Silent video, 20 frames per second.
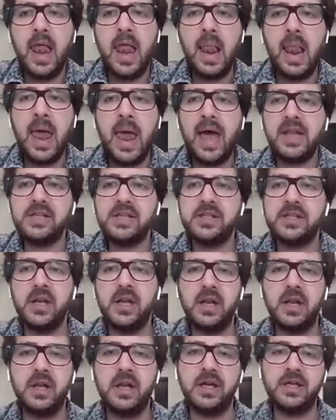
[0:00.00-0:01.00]
let's at
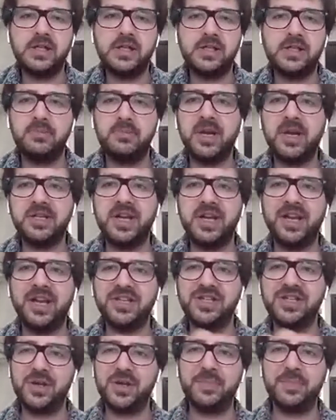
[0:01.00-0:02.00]
least maintain
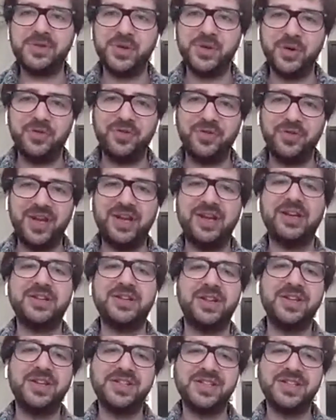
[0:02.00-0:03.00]
some sort of link
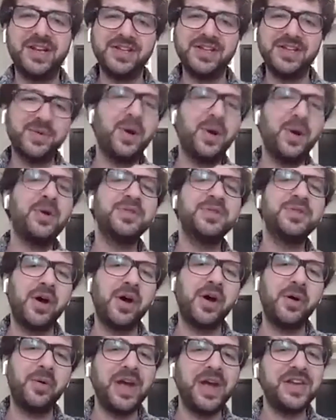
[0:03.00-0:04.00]
to the status quo,
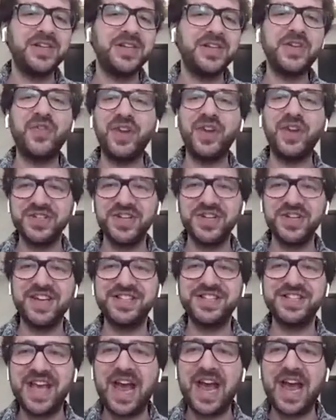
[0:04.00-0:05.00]
so it just feels less
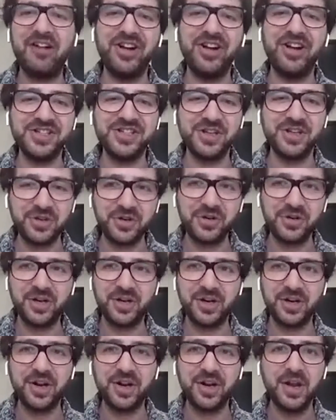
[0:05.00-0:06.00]
scary, and so you
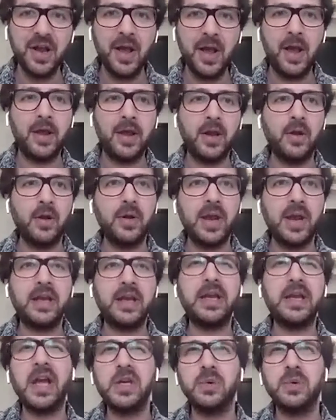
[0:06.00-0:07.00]
can
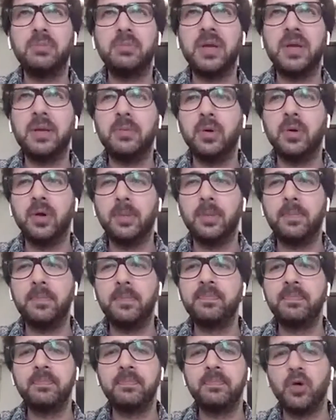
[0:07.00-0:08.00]
engage with people
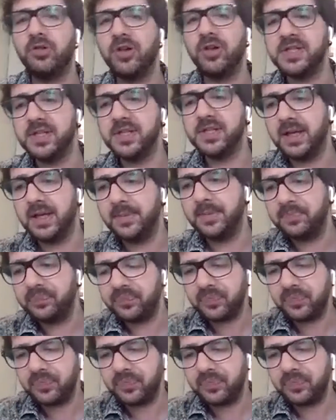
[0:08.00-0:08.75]
more easily.